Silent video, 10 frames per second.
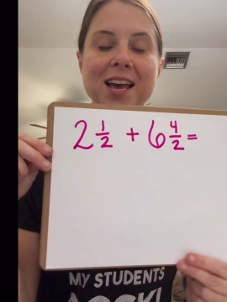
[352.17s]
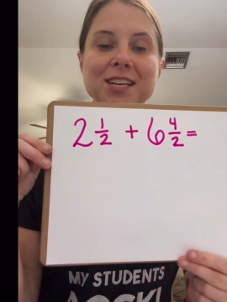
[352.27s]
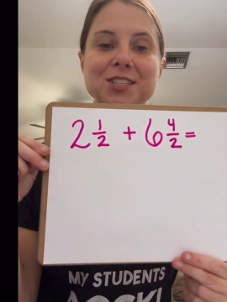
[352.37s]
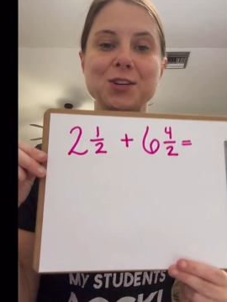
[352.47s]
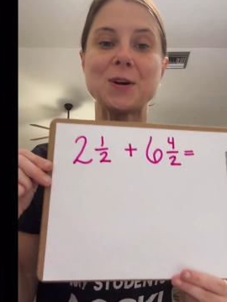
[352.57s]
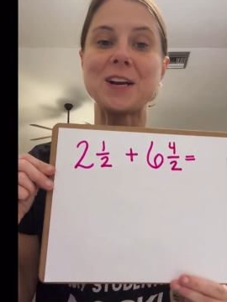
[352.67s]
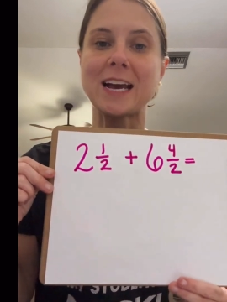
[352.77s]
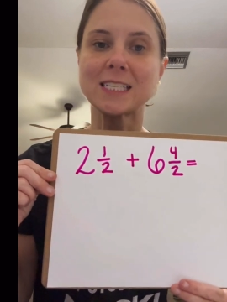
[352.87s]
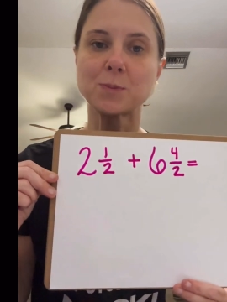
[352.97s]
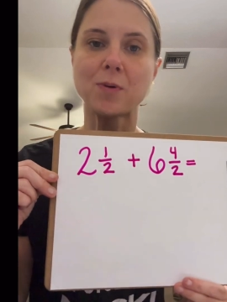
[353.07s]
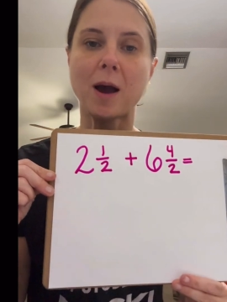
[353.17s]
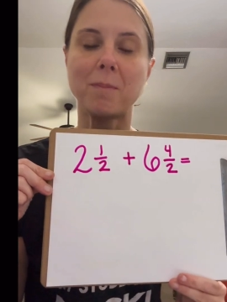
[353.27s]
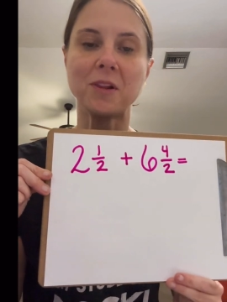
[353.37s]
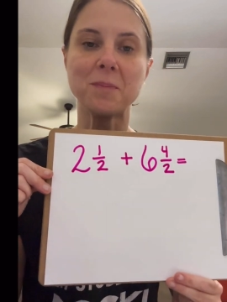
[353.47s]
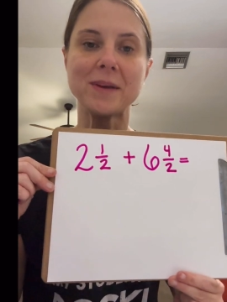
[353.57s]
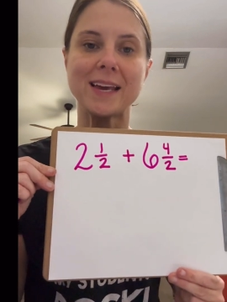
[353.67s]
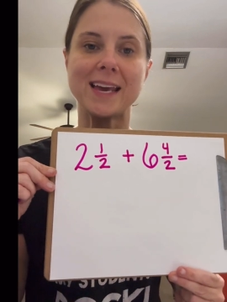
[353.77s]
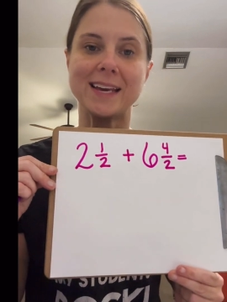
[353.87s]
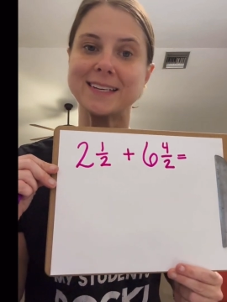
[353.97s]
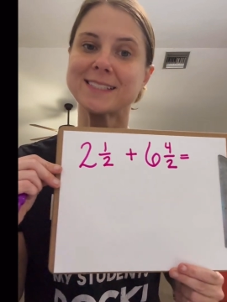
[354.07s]
So our next problem
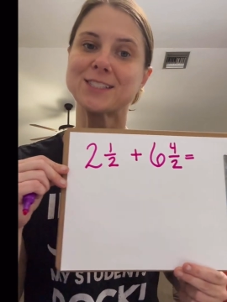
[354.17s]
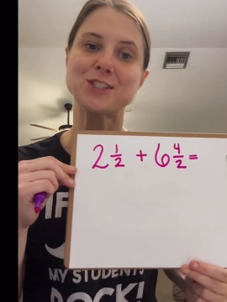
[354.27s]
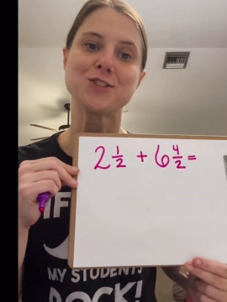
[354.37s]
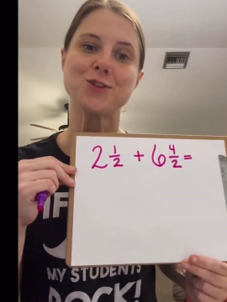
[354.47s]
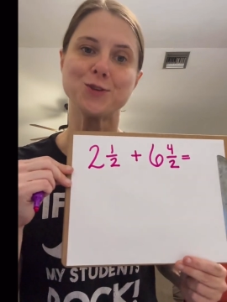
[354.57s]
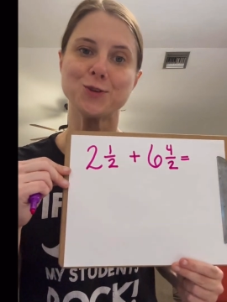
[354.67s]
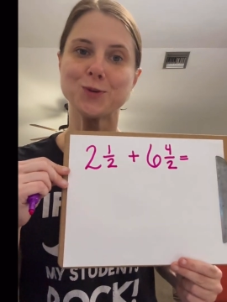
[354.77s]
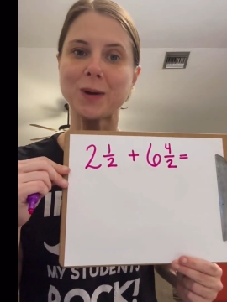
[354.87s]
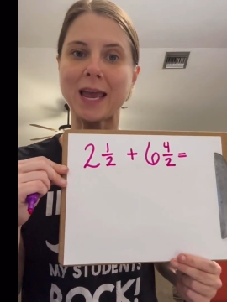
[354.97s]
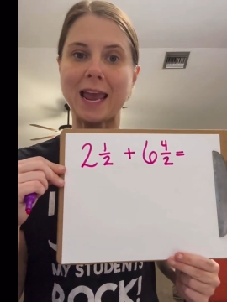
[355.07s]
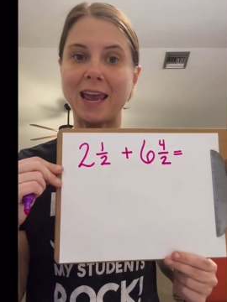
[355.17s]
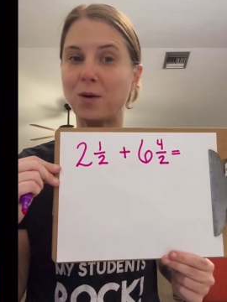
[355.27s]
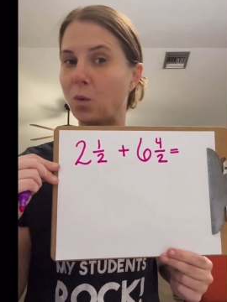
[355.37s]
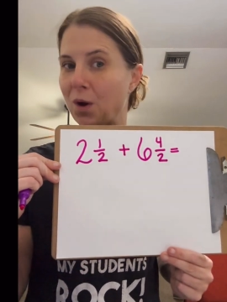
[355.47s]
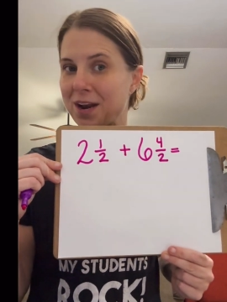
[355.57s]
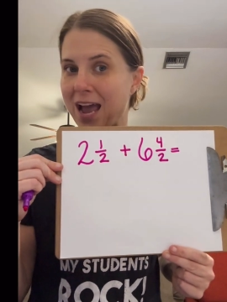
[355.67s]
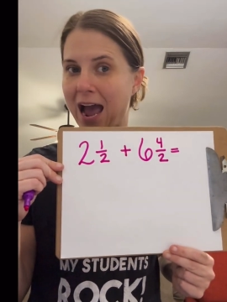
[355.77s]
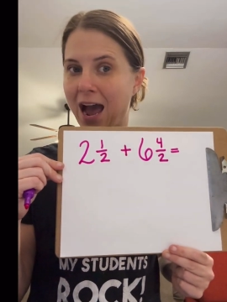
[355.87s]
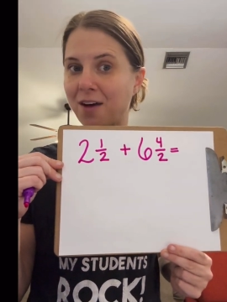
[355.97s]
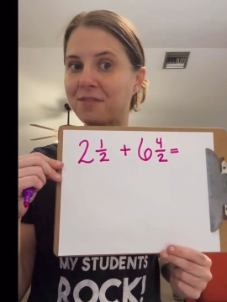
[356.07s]
is 2
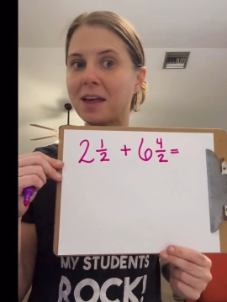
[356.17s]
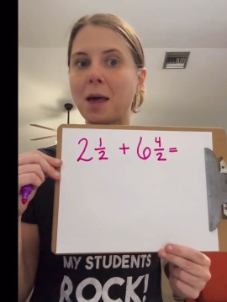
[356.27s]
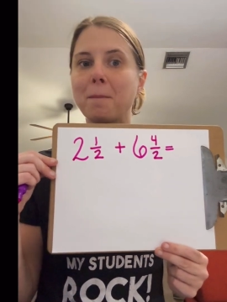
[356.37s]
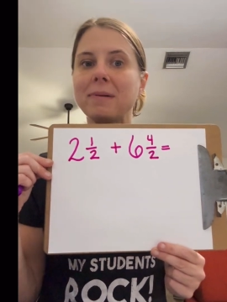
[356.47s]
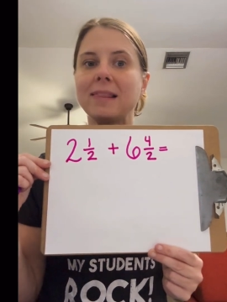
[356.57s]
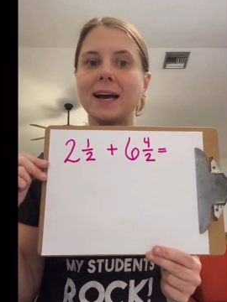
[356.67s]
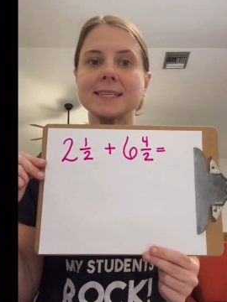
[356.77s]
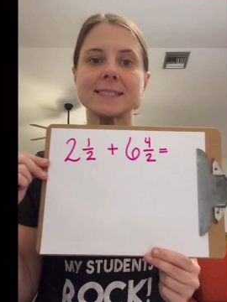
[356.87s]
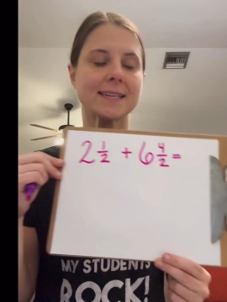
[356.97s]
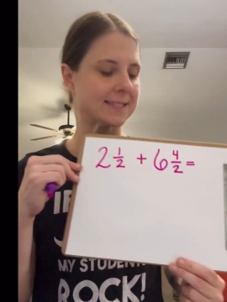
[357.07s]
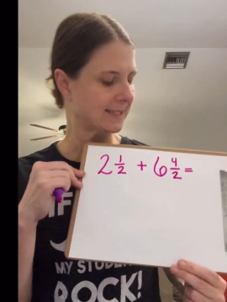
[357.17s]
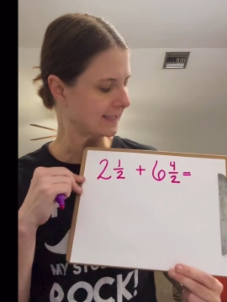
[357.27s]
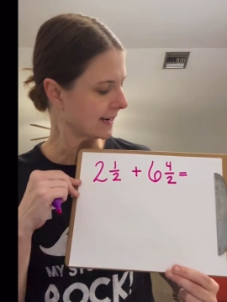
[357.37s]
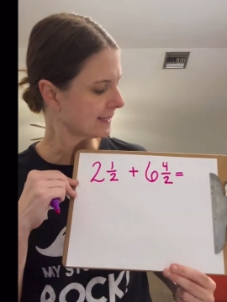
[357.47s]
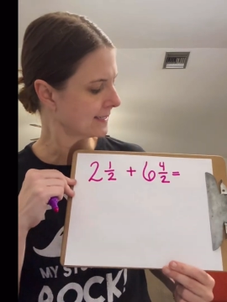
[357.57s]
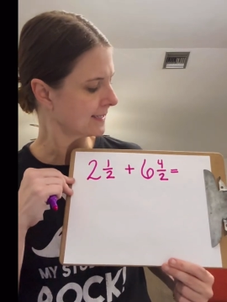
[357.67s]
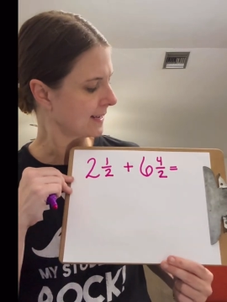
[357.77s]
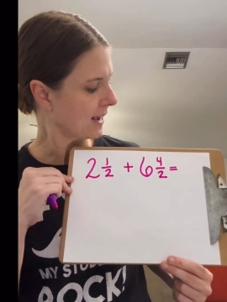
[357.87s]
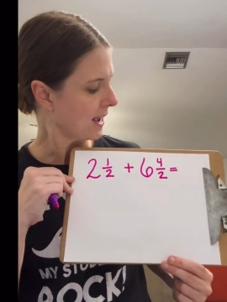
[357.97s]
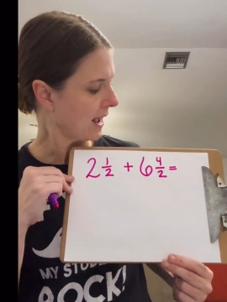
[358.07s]
1/2 plus 6
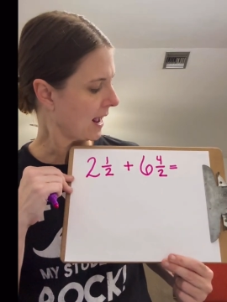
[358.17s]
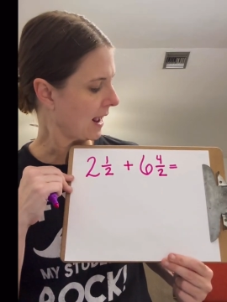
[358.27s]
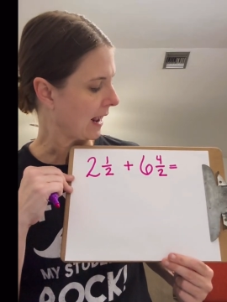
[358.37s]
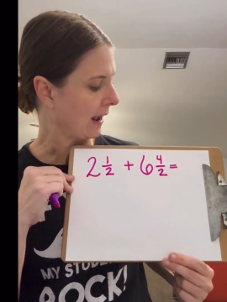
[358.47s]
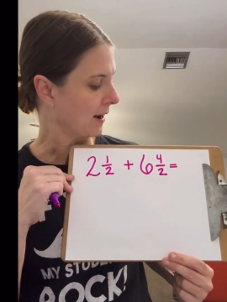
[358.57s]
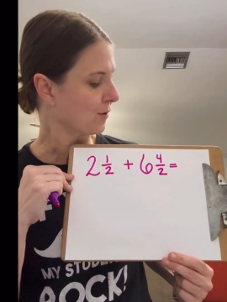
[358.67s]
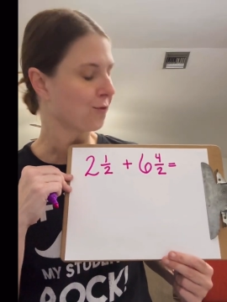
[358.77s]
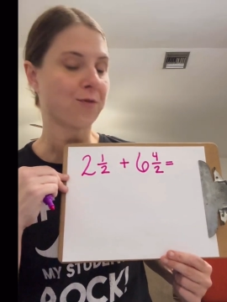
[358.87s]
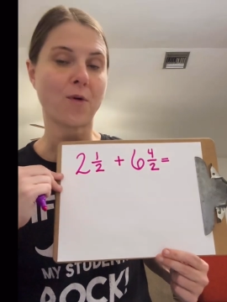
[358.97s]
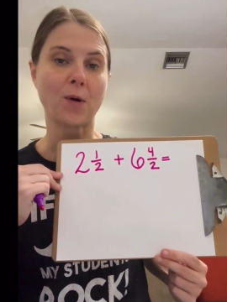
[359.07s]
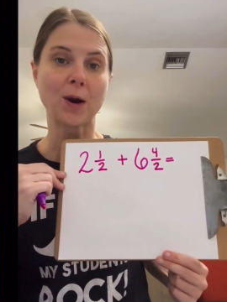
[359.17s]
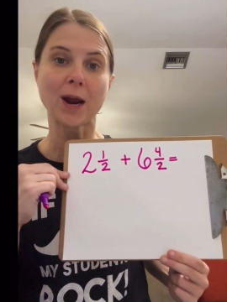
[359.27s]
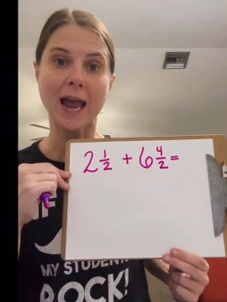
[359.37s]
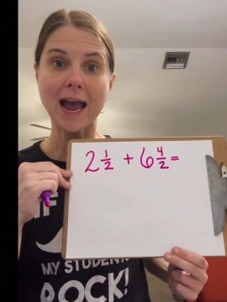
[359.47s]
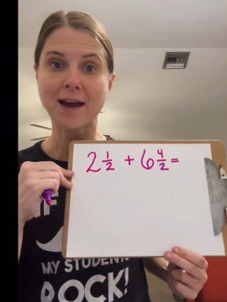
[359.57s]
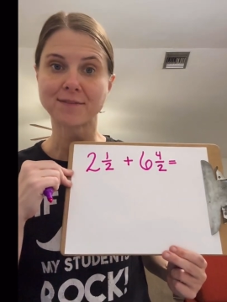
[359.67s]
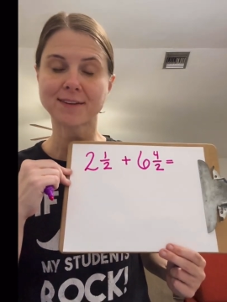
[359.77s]
4/2.